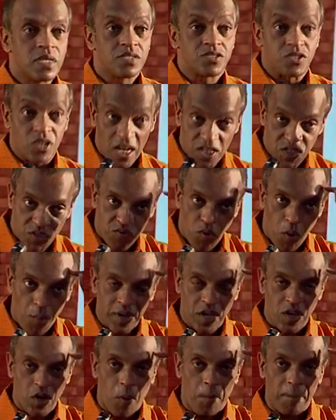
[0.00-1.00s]

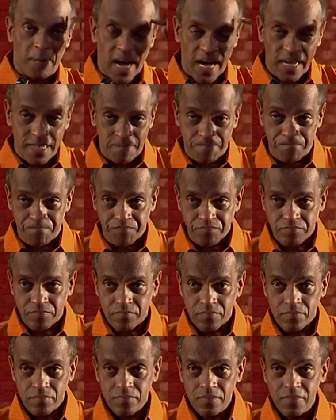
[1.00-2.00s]
Transforming your mind.
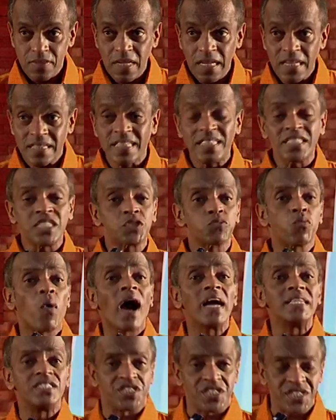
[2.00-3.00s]
This is
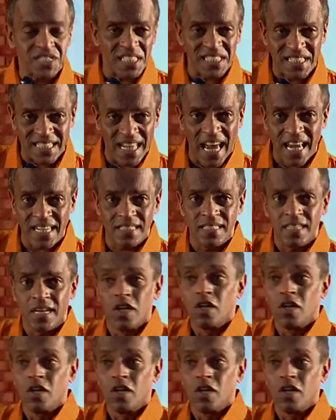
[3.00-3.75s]
why Jesus said